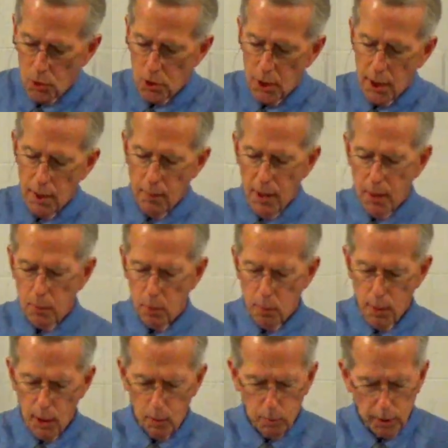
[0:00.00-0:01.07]
was that he
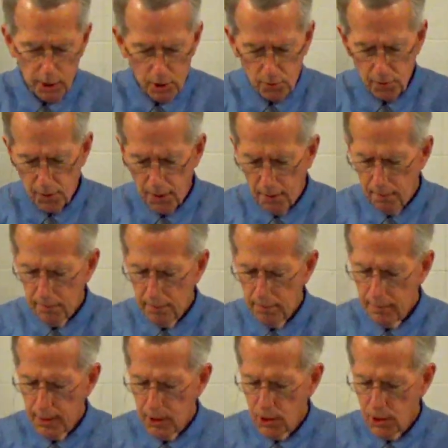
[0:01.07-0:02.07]
might prepare a place for them.